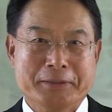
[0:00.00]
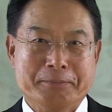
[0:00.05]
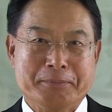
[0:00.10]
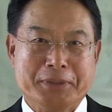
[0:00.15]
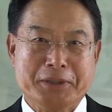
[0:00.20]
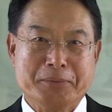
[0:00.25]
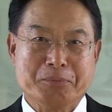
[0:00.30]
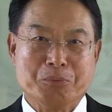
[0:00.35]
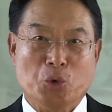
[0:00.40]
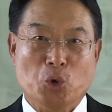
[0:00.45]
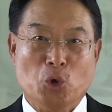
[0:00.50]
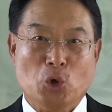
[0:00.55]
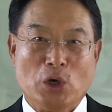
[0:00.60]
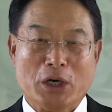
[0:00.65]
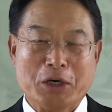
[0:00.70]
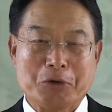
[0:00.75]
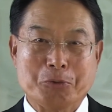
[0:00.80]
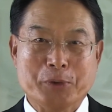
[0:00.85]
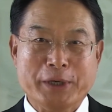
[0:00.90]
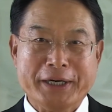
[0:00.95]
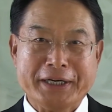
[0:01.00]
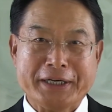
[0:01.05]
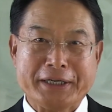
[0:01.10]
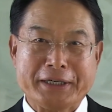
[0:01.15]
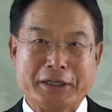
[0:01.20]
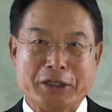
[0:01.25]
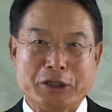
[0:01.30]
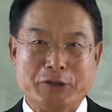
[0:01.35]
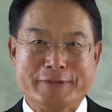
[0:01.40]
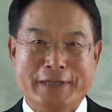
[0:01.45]
been more
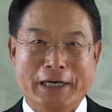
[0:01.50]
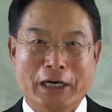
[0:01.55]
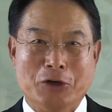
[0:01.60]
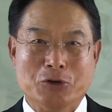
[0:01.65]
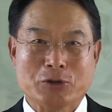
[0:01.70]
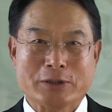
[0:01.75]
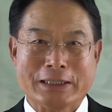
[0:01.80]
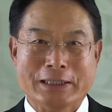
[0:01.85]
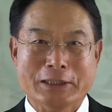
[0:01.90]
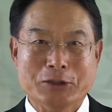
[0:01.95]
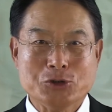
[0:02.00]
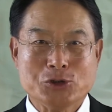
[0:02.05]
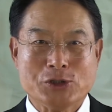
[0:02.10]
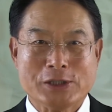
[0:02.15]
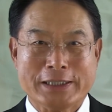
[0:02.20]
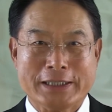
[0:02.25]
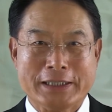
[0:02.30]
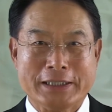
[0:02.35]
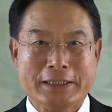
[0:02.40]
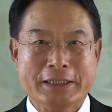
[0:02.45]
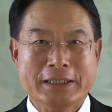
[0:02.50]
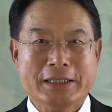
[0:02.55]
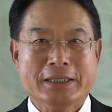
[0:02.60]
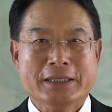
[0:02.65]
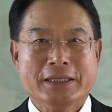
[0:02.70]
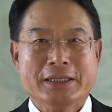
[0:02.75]
aware of how closely